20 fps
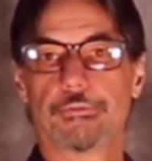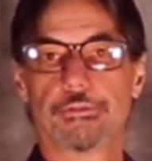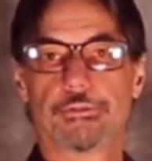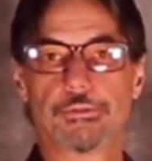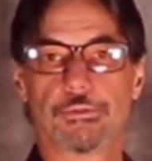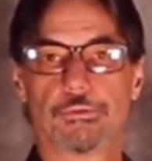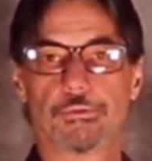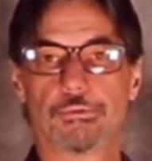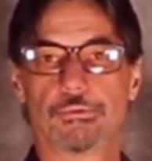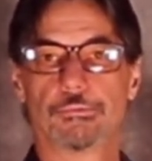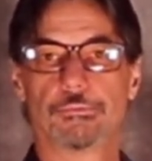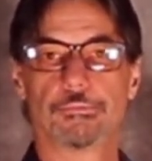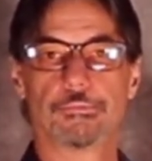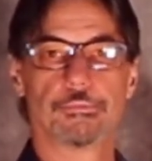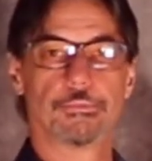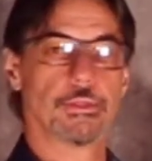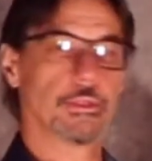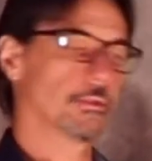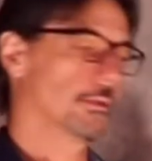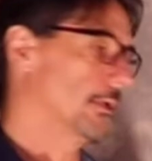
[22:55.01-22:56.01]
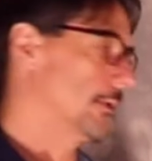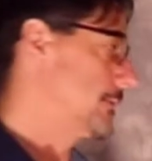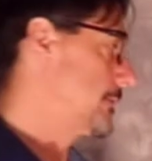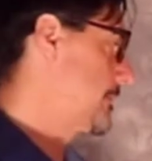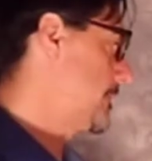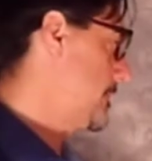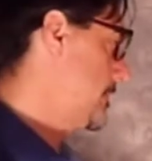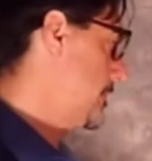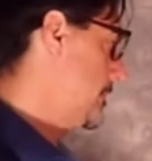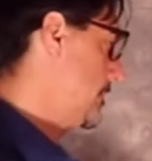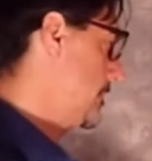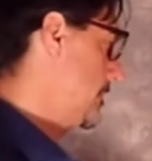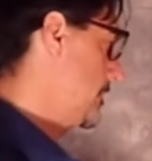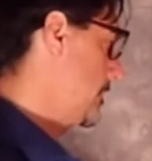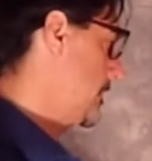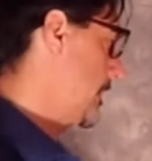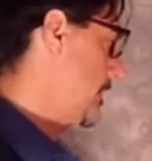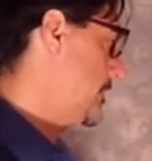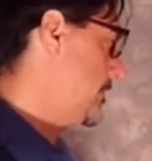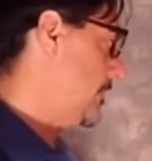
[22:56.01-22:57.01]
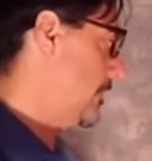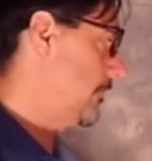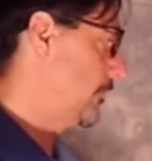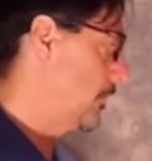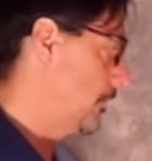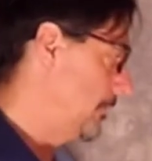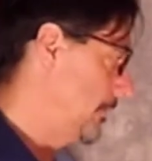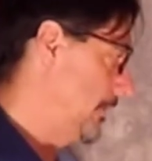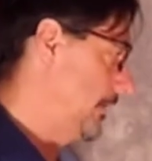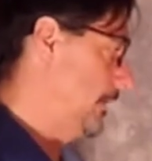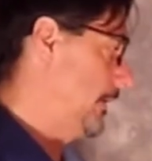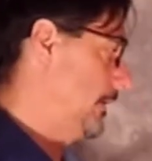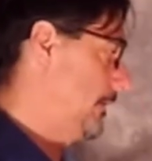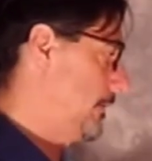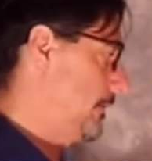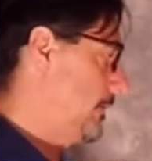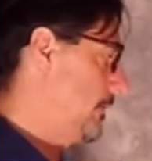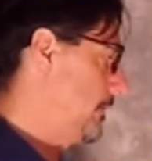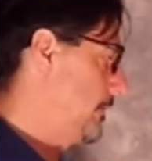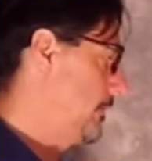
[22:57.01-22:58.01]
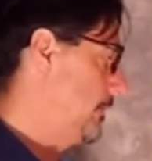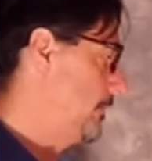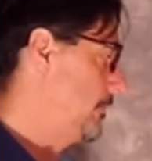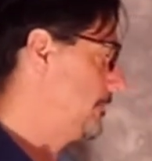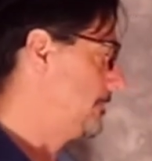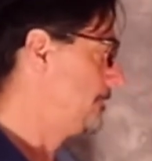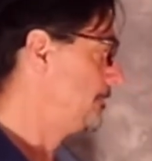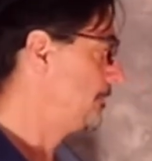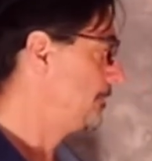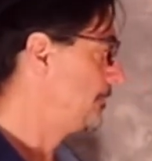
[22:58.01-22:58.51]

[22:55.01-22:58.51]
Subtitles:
So that's sort of what we're being hinted to.